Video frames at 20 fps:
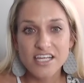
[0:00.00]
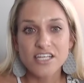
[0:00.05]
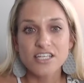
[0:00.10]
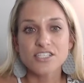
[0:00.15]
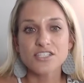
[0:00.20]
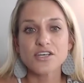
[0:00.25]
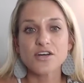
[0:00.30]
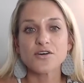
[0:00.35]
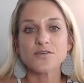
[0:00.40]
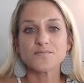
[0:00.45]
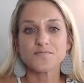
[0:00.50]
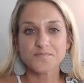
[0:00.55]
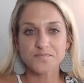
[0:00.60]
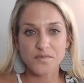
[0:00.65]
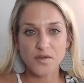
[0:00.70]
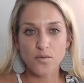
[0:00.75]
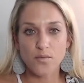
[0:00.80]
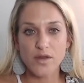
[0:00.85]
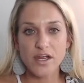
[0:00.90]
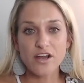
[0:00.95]
So
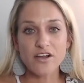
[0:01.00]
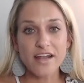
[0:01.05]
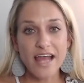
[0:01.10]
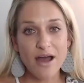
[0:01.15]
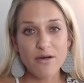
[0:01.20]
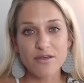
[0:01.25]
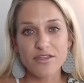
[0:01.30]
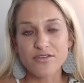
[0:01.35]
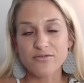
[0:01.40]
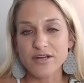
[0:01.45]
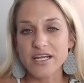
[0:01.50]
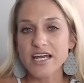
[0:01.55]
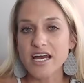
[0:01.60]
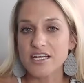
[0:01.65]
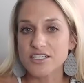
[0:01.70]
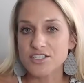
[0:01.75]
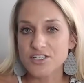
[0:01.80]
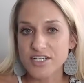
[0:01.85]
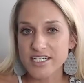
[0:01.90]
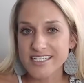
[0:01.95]
we are now in 3
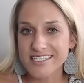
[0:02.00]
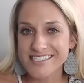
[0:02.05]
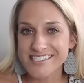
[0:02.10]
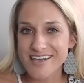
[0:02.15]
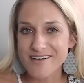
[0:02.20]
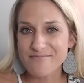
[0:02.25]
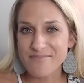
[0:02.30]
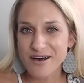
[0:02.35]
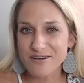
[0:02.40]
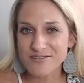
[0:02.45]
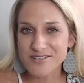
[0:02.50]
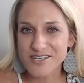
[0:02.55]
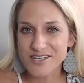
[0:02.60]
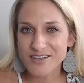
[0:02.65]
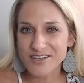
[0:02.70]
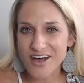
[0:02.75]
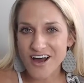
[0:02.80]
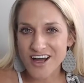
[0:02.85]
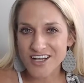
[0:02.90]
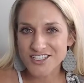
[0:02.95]
countries, about to
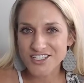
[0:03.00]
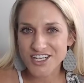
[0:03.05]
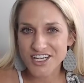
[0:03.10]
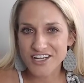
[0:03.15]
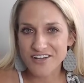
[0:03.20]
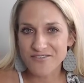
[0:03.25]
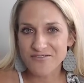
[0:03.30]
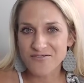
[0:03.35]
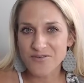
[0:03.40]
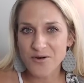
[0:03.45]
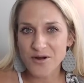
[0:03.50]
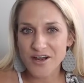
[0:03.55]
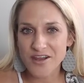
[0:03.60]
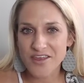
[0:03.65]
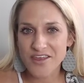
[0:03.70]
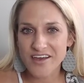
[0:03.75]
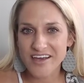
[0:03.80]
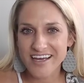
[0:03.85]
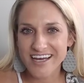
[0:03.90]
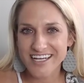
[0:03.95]
launch in a 4th
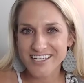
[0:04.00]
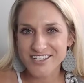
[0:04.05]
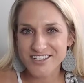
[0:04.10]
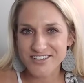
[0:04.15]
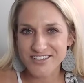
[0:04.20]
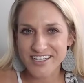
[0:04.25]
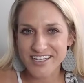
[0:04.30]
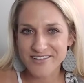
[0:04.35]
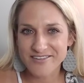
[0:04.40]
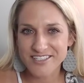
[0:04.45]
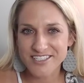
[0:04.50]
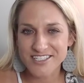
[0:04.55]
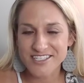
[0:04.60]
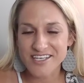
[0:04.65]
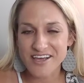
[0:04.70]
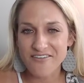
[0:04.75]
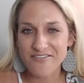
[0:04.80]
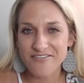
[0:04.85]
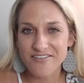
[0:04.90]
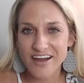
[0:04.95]
country, which is
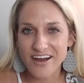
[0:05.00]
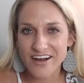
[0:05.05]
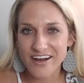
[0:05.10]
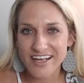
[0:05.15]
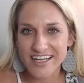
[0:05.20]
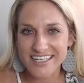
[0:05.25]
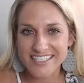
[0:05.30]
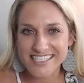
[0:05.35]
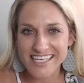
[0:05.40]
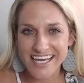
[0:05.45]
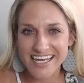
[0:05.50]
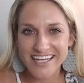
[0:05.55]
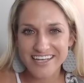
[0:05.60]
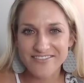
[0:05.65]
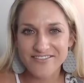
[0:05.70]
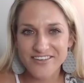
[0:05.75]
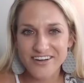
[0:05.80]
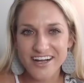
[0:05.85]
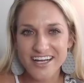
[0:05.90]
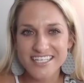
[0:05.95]
very
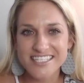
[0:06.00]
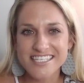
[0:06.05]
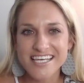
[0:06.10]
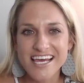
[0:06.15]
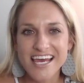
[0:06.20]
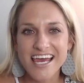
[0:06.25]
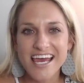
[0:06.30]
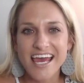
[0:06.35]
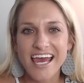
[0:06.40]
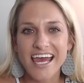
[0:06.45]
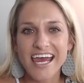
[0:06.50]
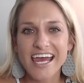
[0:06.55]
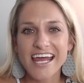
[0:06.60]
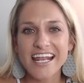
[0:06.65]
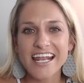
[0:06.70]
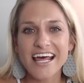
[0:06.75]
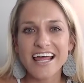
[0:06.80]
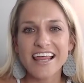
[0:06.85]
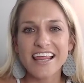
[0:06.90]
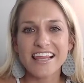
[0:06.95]
exciting for us.
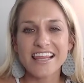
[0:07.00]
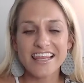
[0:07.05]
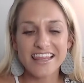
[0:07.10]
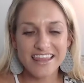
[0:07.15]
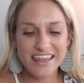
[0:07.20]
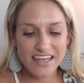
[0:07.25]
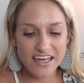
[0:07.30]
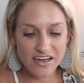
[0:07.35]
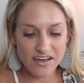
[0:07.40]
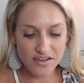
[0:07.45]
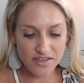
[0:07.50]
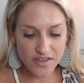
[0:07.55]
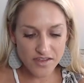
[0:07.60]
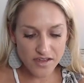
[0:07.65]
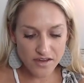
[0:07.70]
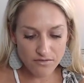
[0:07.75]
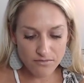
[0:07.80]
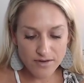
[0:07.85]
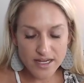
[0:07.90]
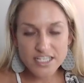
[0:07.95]
And
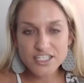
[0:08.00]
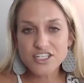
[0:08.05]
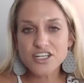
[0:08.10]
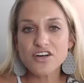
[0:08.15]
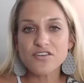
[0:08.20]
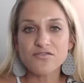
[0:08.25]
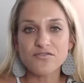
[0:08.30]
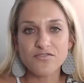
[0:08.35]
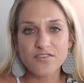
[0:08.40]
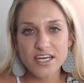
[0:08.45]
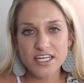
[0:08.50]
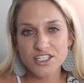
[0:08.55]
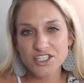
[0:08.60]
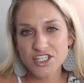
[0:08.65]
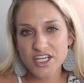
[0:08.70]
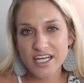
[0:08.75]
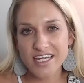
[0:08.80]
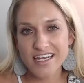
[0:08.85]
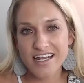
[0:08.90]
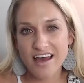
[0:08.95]
the original
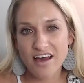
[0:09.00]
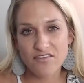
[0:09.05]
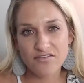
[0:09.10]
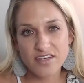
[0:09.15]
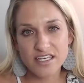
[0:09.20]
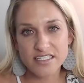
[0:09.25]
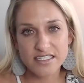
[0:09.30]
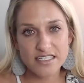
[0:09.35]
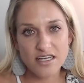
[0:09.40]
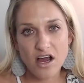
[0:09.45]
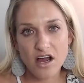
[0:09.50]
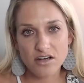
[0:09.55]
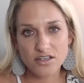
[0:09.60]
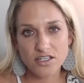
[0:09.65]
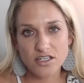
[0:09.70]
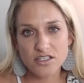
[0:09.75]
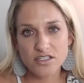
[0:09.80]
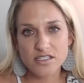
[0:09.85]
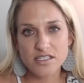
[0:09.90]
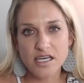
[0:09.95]
vision of these
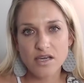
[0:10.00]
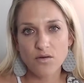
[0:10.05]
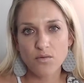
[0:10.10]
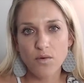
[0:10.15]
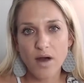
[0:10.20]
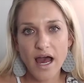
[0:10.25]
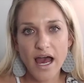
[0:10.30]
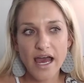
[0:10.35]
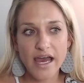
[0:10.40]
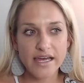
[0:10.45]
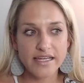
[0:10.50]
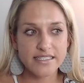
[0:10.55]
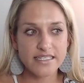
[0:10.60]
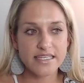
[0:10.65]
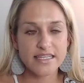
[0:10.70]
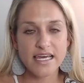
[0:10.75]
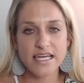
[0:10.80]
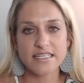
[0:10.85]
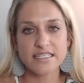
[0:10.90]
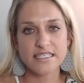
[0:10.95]
doctors, like, why
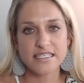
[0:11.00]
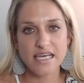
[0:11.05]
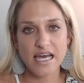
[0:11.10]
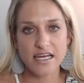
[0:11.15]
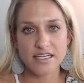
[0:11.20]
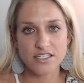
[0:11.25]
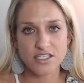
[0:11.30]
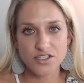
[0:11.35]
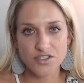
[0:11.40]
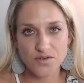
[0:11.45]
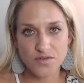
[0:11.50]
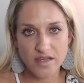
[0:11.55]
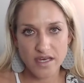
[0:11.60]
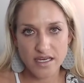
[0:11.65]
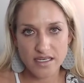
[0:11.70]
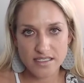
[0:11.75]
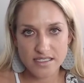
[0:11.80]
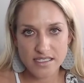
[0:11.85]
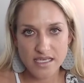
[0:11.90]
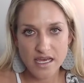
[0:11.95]
did they decide to do
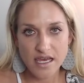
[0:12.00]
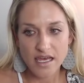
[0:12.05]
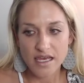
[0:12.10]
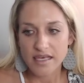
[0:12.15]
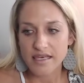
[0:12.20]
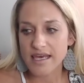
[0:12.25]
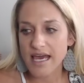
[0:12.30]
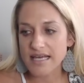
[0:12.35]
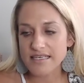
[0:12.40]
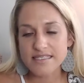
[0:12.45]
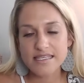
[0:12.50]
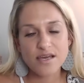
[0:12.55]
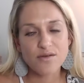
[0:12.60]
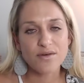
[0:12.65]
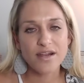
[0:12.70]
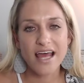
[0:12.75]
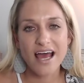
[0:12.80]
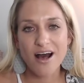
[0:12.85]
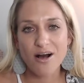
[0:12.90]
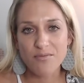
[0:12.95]
this? Yes, they
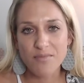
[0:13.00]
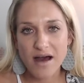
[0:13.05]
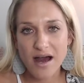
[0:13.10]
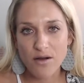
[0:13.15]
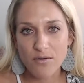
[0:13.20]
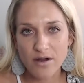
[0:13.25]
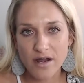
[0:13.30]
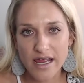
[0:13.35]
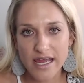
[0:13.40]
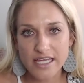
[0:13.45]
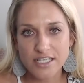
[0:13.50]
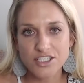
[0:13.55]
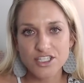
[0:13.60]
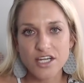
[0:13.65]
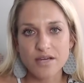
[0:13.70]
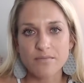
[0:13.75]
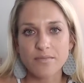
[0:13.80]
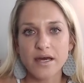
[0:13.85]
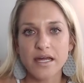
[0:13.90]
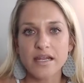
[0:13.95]
want to help how we're
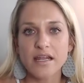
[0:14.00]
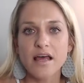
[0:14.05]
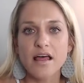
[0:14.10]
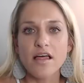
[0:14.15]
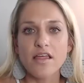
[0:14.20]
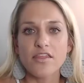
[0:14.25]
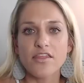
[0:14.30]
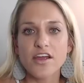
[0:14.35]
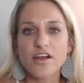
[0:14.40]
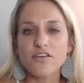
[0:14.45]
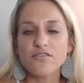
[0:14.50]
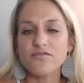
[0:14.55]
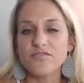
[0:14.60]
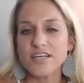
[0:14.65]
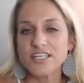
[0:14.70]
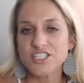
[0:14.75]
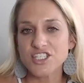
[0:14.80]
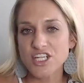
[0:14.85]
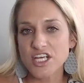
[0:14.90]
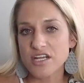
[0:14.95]
aging, but their
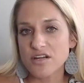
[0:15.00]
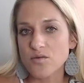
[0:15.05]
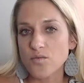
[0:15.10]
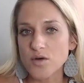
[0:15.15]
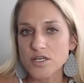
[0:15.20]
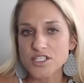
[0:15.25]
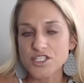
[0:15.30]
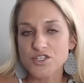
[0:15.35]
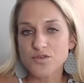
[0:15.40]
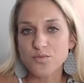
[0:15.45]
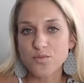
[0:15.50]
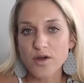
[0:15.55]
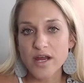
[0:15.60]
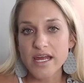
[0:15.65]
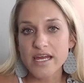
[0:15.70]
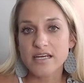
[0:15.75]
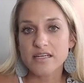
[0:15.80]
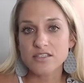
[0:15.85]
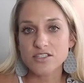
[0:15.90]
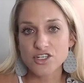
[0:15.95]
vision was to
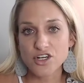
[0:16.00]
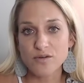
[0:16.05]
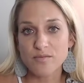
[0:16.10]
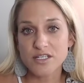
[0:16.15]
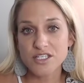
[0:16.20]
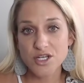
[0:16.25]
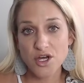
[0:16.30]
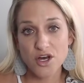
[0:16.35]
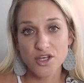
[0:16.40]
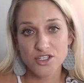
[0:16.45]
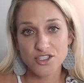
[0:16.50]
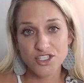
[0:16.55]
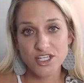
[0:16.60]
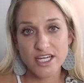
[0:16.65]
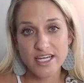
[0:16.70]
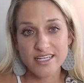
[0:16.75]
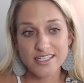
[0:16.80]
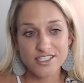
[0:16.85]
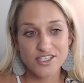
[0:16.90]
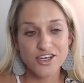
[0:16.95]
bring
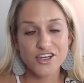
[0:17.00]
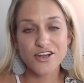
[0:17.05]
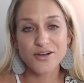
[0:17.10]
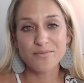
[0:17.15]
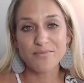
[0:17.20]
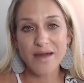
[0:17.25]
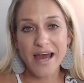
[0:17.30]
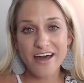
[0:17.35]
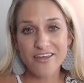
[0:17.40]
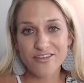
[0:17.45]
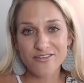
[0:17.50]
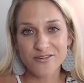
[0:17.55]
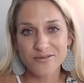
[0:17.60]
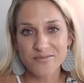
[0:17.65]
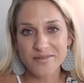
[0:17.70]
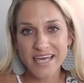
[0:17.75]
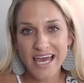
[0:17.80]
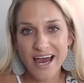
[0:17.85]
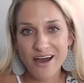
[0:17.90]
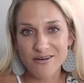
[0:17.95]
dermatology to your
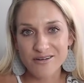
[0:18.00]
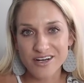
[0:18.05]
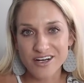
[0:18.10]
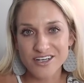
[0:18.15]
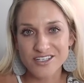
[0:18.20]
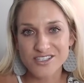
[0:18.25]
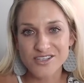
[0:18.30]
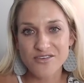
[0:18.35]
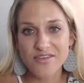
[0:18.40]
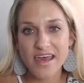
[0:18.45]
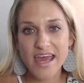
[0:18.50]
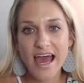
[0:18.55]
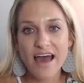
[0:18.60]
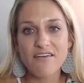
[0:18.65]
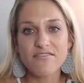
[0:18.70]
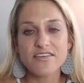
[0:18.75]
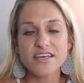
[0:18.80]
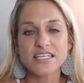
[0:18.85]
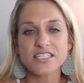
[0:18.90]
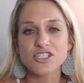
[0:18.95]
bathroom counter. So they
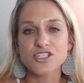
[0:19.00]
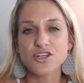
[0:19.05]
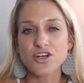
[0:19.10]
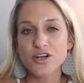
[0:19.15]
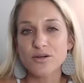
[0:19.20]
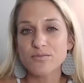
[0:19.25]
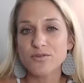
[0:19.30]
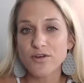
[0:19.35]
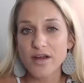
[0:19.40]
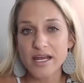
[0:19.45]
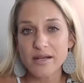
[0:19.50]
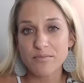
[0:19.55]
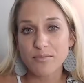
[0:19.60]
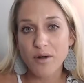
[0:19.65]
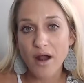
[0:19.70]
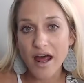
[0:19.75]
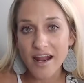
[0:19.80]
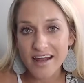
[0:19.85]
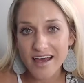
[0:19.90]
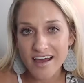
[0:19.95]
have these derm-grade
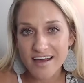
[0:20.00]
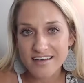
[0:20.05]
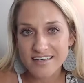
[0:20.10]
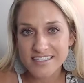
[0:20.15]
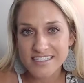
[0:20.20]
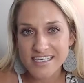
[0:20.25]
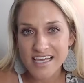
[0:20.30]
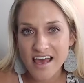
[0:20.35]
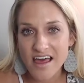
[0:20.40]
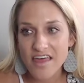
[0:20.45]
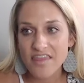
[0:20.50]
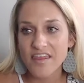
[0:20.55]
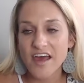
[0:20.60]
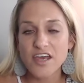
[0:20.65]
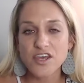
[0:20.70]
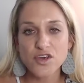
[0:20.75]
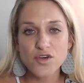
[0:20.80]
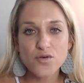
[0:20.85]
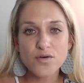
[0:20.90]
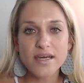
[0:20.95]
products
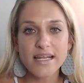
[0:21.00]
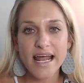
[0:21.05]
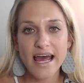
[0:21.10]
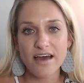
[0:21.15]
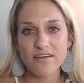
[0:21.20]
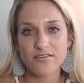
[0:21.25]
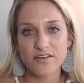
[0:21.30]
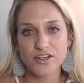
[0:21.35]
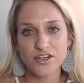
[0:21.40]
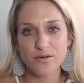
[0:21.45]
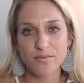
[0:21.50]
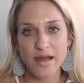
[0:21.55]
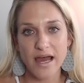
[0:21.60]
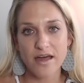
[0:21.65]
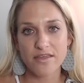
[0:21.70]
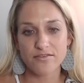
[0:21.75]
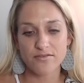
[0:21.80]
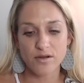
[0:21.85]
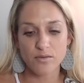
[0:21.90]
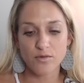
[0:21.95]
that you can have in your
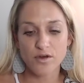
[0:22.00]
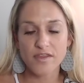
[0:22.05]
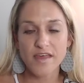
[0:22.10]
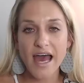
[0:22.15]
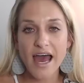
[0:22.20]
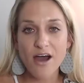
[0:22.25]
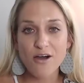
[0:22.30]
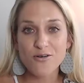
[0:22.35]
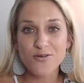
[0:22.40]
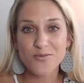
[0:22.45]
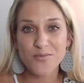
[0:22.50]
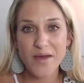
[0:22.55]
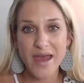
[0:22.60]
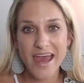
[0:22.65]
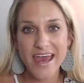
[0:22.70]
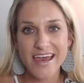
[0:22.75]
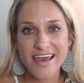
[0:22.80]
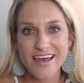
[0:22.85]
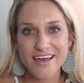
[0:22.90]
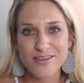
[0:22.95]
bathroom without
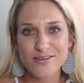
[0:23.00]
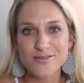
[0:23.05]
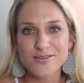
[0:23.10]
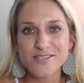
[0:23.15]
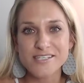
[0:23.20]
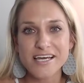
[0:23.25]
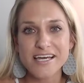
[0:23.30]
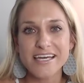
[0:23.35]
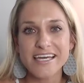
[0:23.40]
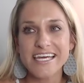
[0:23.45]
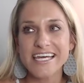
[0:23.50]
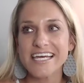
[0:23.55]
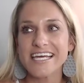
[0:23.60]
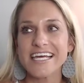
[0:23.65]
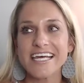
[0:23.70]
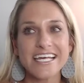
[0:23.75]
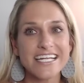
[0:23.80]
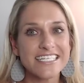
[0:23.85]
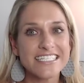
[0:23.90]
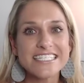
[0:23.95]
paying those
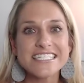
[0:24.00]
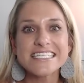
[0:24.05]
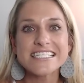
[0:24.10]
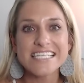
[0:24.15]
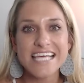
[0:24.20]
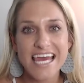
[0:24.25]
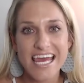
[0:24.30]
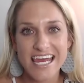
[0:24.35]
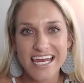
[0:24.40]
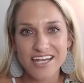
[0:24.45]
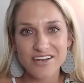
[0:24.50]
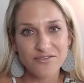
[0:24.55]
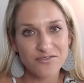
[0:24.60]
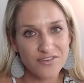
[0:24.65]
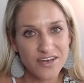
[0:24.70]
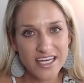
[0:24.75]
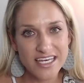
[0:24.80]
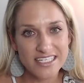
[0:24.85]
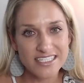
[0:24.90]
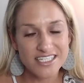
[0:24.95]
insane
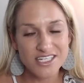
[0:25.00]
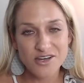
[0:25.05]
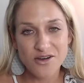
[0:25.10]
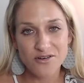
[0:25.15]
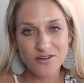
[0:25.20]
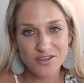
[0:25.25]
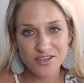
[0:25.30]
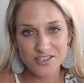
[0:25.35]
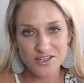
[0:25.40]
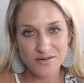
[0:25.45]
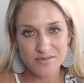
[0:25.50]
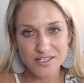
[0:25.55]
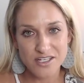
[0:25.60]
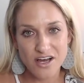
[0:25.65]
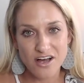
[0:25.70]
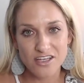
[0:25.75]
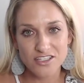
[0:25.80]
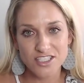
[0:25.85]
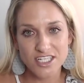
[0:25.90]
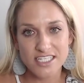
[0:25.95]
fees to go to the
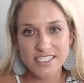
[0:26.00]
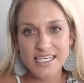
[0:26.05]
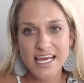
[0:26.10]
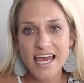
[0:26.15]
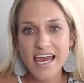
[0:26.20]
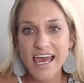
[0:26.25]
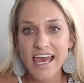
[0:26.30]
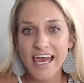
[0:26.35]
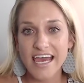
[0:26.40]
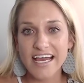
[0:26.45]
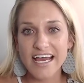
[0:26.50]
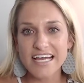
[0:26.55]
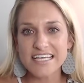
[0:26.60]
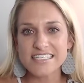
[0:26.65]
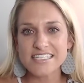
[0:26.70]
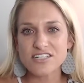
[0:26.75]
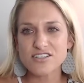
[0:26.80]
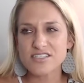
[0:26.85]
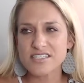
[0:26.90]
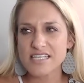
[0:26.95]
dermatologist. And
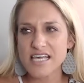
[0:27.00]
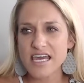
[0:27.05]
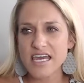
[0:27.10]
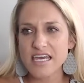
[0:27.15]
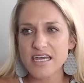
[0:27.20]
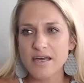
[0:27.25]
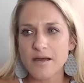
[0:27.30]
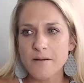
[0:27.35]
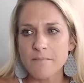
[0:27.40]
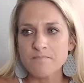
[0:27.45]
guys, there's like